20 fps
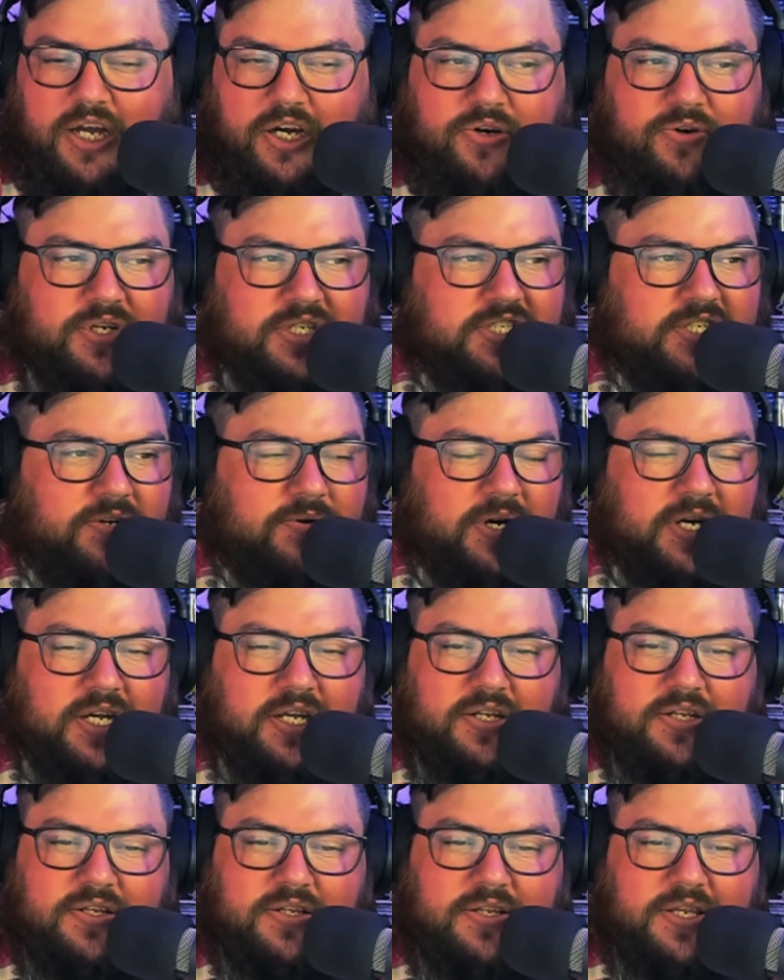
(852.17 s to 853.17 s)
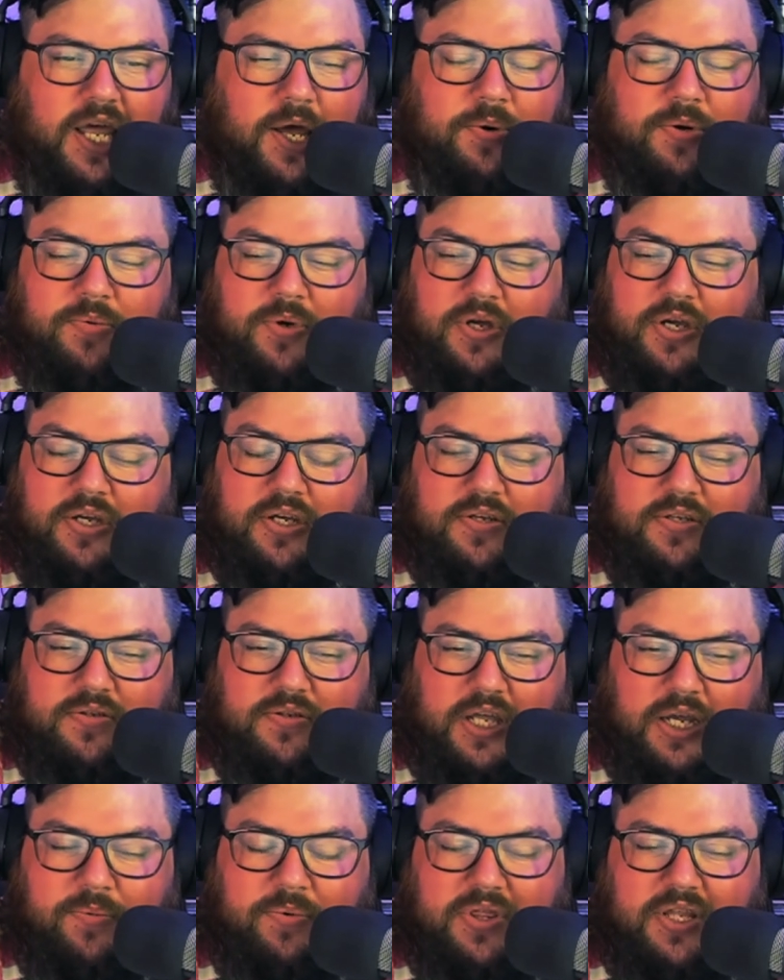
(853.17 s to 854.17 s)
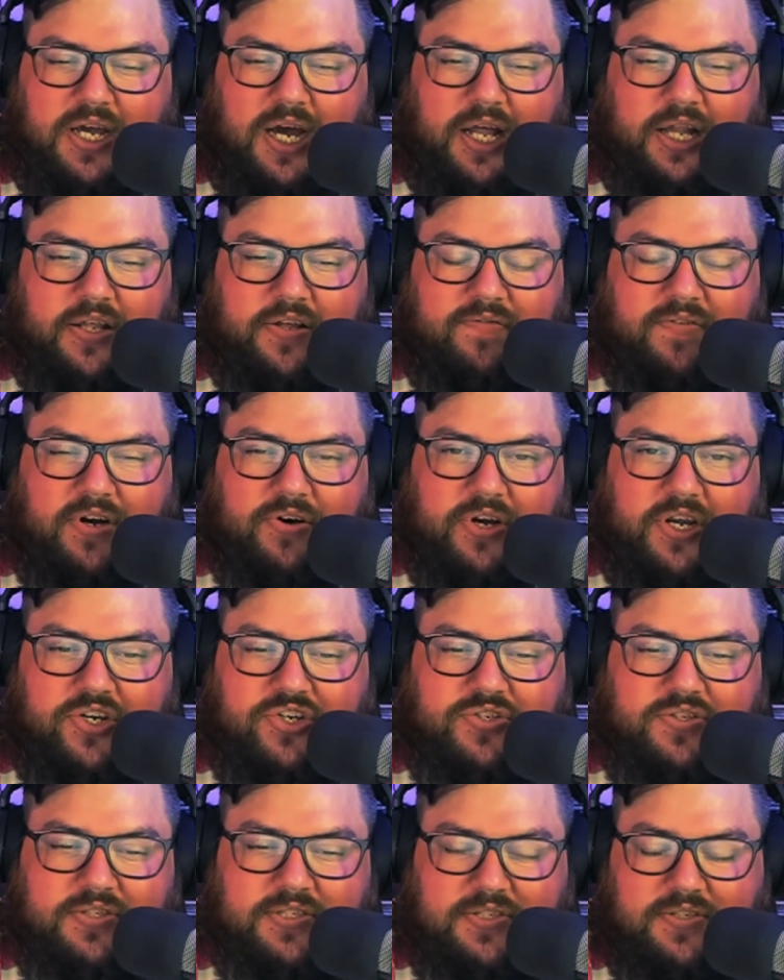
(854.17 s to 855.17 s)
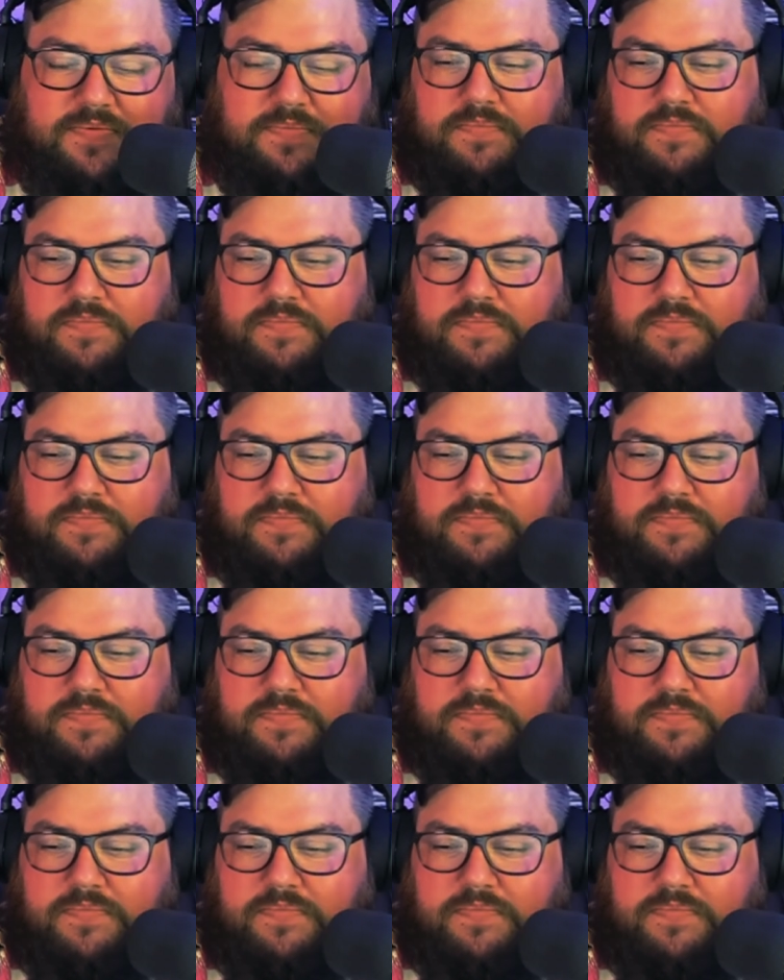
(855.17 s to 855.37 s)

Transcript: Chris, do you reckon that would work, like with color variations?